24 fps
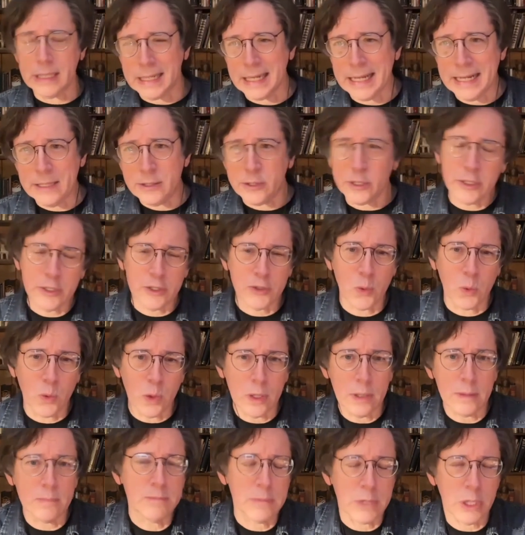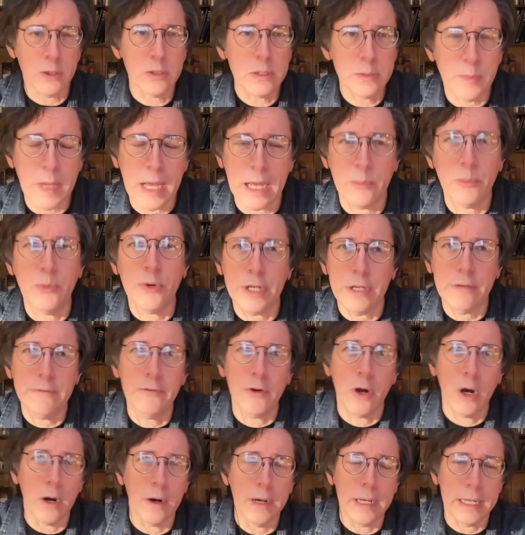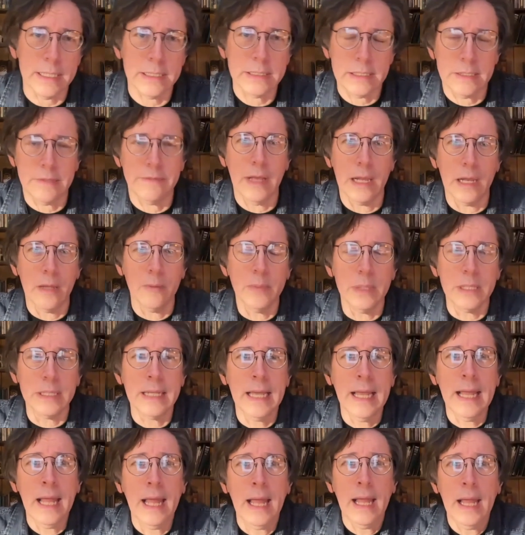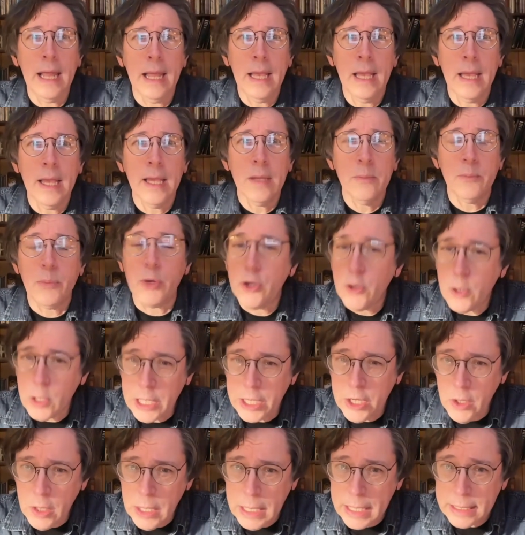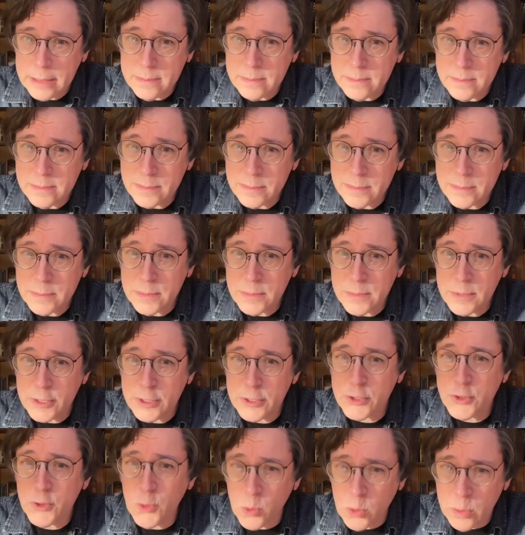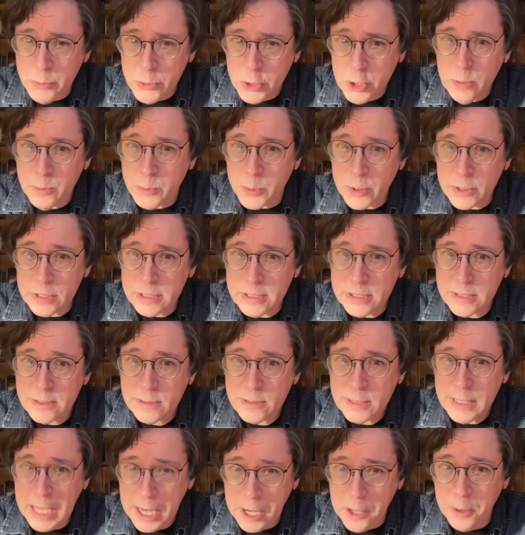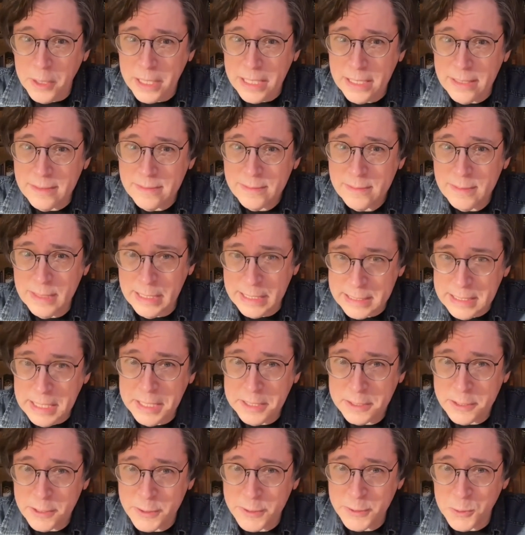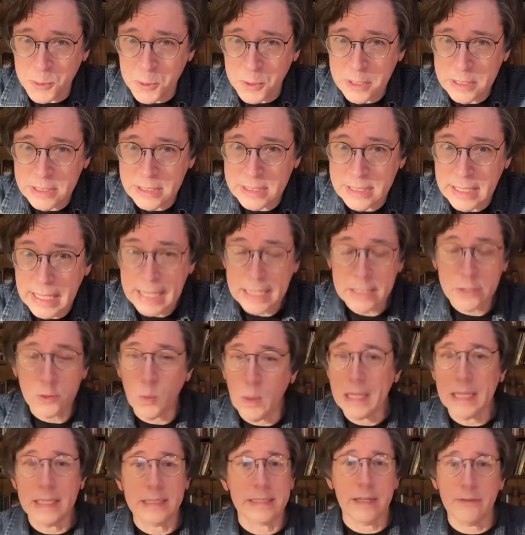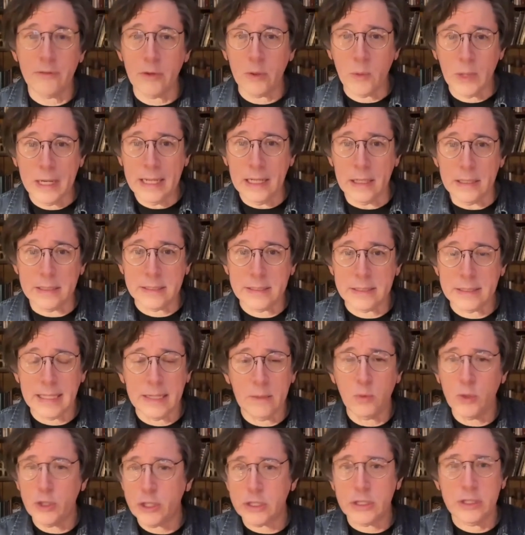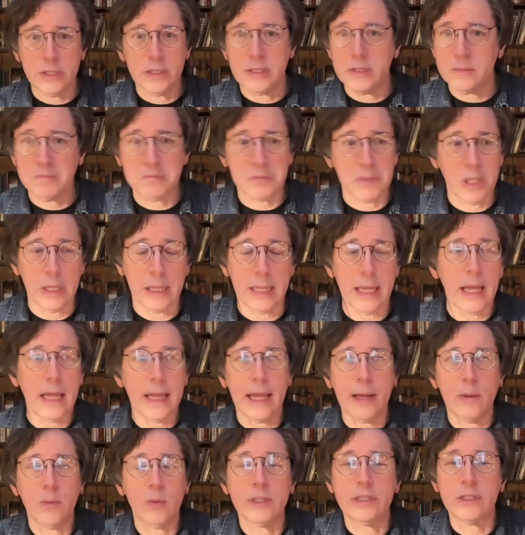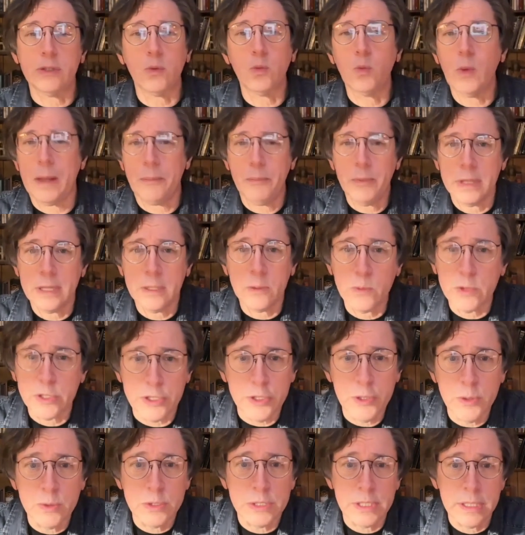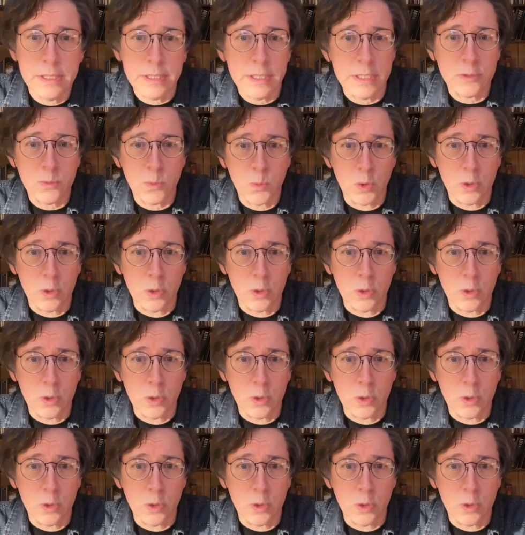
A laser sword goes back pretty far in his development. But early on, the stormtroopers carried these laser swords as well as everyone else. They were just, that was the weapon that was used in this